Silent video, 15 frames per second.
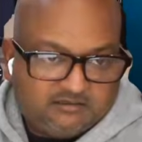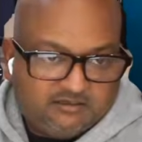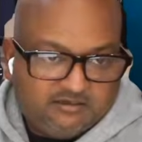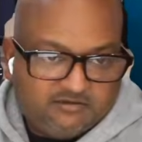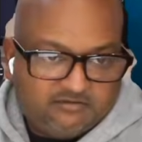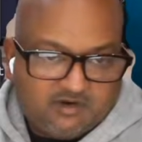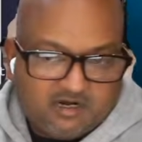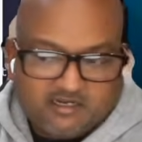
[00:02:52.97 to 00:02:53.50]

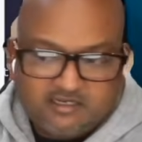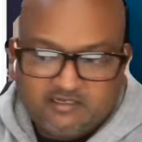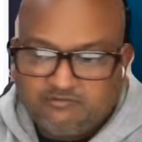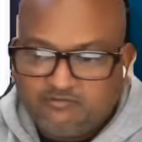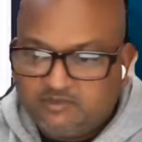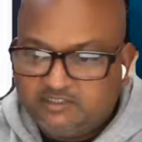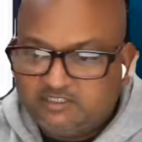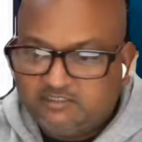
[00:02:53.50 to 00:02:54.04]
UI
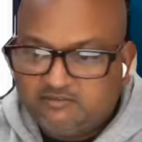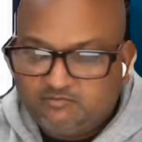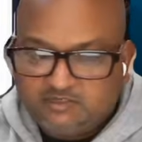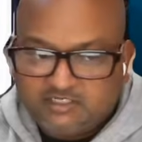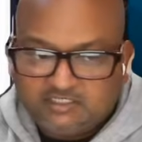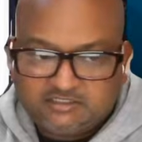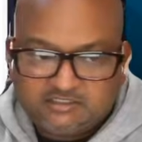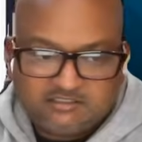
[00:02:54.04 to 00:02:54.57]
within
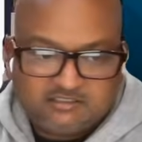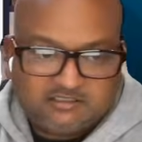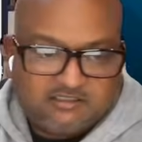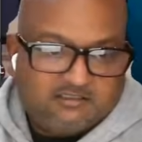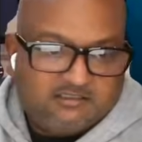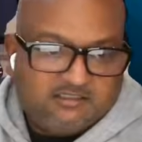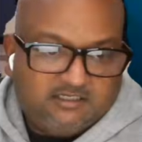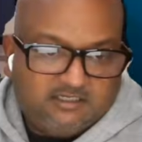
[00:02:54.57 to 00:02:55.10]
which
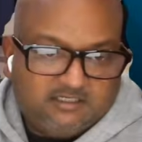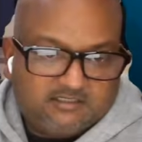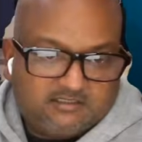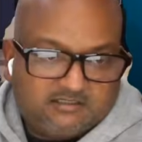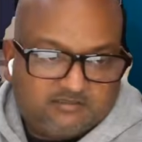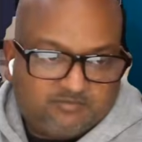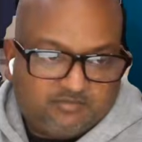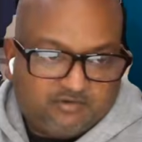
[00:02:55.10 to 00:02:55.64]

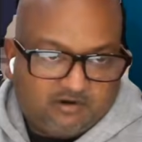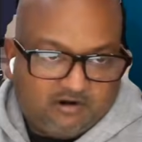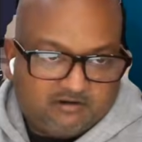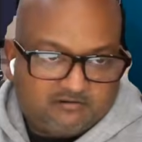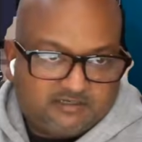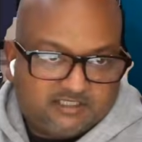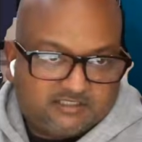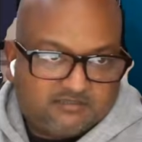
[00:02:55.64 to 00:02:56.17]
these
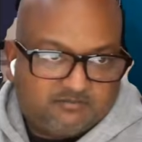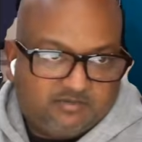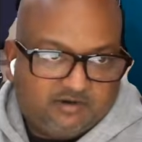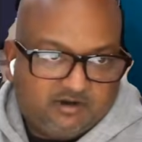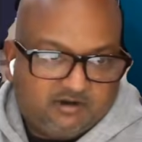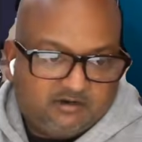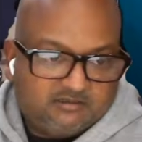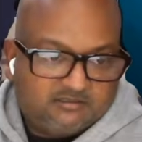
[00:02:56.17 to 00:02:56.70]
progress
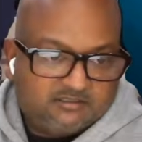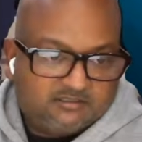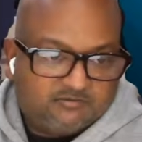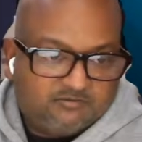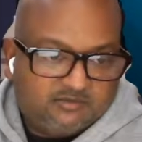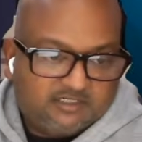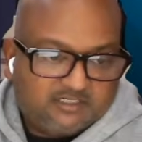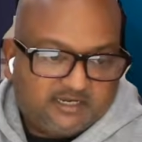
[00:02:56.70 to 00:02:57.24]
bars
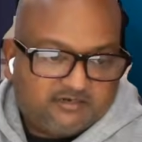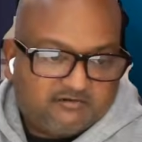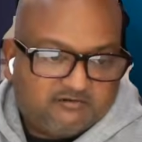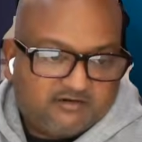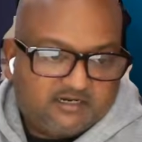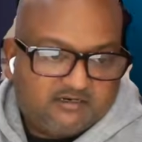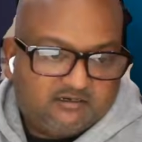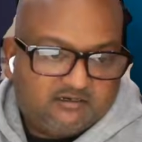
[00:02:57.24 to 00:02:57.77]
will get
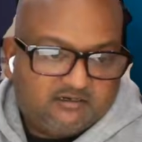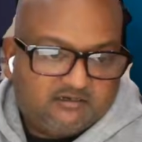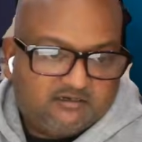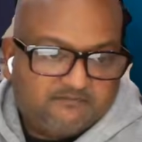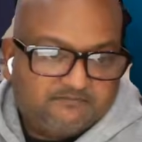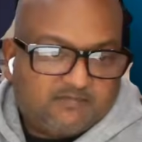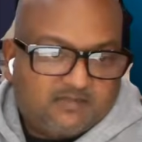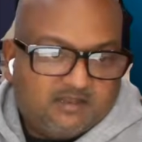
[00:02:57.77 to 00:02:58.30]
rendered.
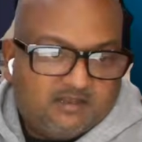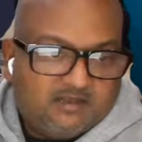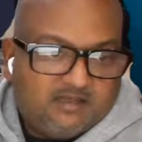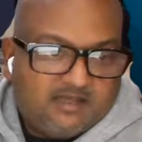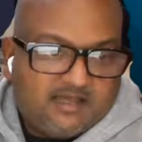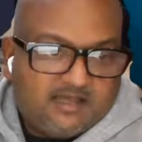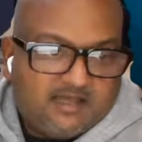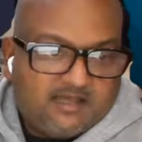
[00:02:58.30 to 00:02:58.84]

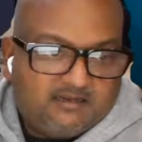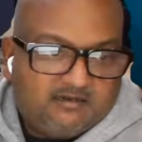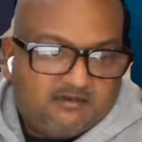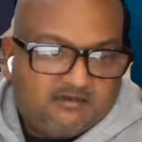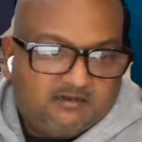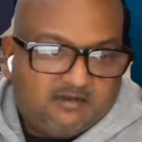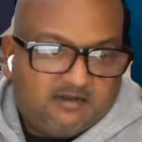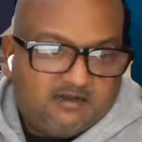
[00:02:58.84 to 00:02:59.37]

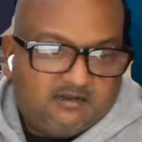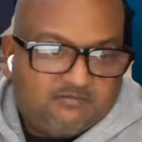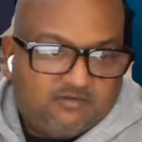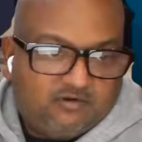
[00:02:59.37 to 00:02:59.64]
And I'm